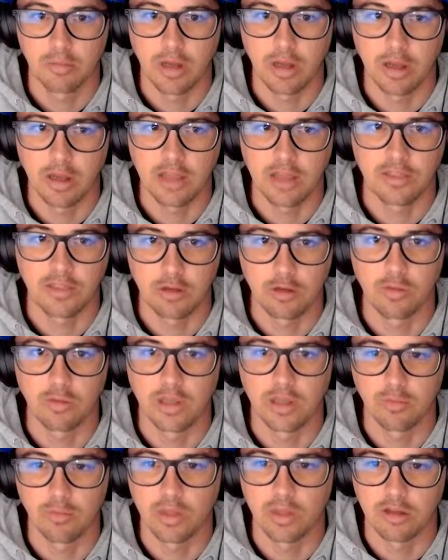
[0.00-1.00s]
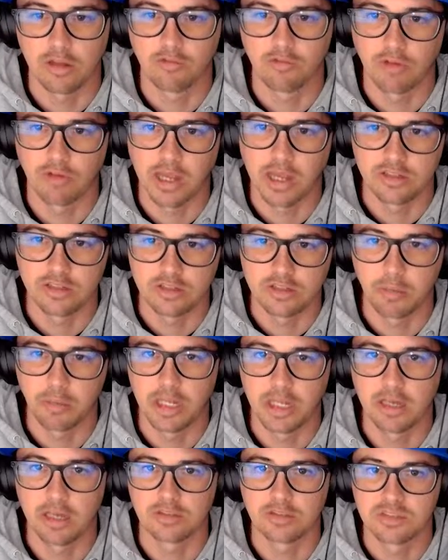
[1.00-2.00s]
I think we could find
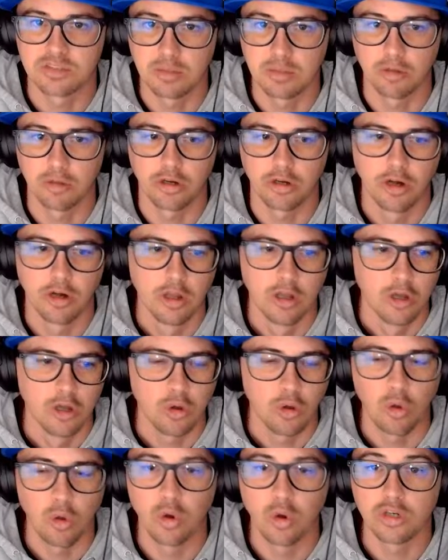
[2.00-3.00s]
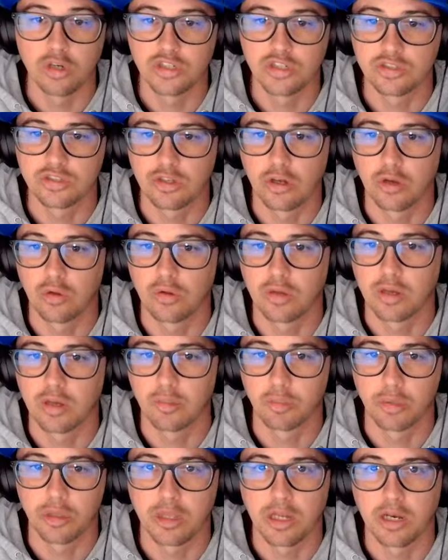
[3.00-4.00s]
somebody else similar, or just go the
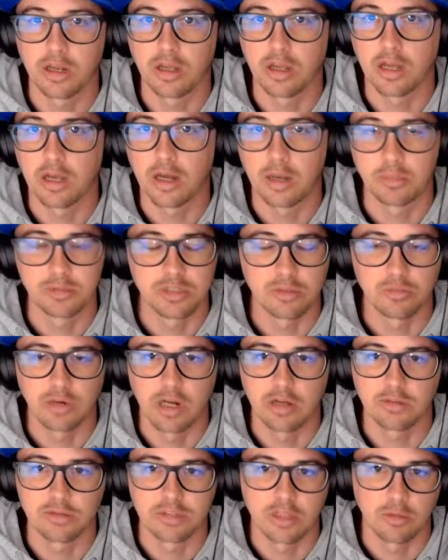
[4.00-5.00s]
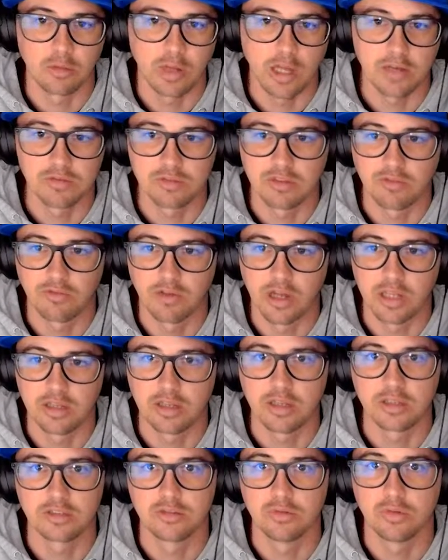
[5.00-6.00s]
complete opposite route and say we have
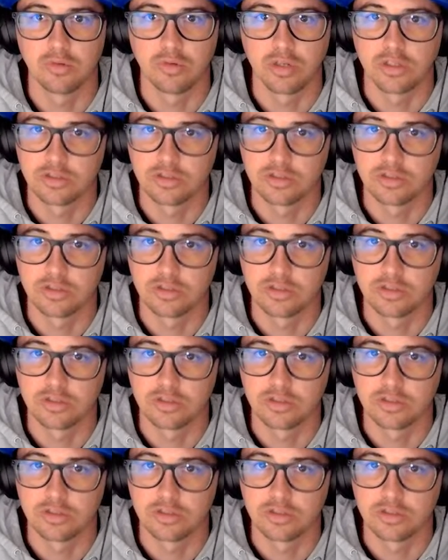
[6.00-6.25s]
Stephon Diggs, who